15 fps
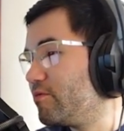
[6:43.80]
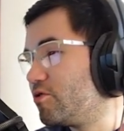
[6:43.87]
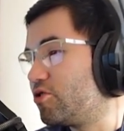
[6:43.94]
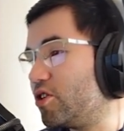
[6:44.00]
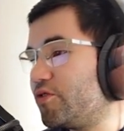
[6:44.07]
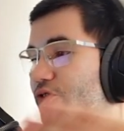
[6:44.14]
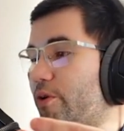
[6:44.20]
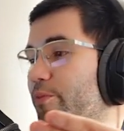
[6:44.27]

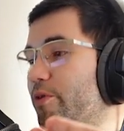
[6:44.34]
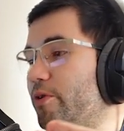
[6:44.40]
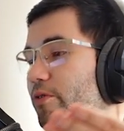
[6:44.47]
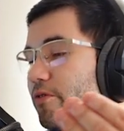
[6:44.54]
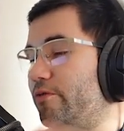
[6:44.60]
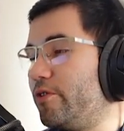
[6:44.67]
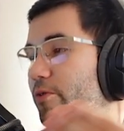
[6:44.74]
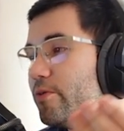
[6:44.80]
Just from
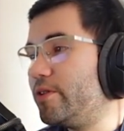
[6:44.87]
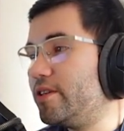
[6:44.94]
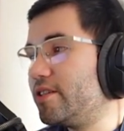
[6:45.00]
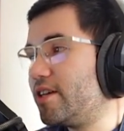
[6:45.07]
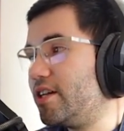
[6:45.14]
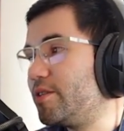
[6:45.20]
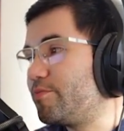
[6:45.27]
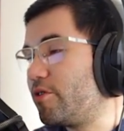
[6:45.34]
viewing this
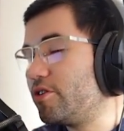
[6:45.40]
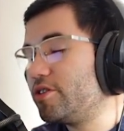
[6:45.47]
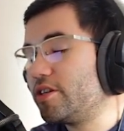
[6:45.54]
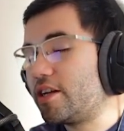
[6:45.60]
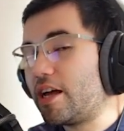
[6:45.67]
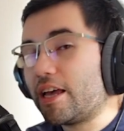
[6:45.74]
guy's project,